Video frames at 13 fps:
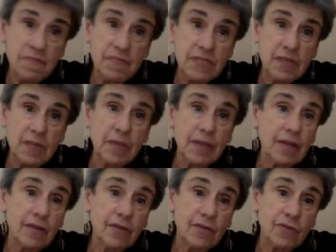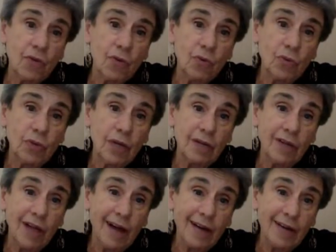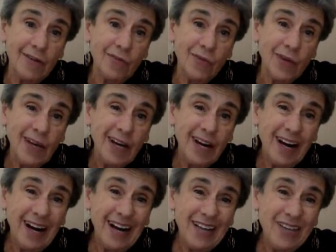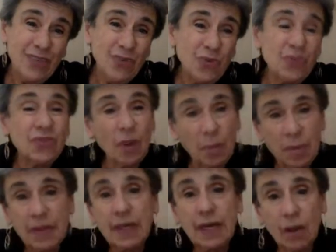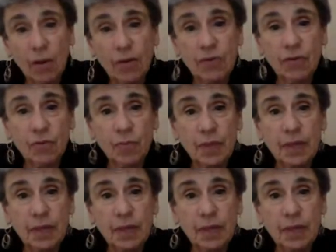something that's told a lot of. I use some of the characters, but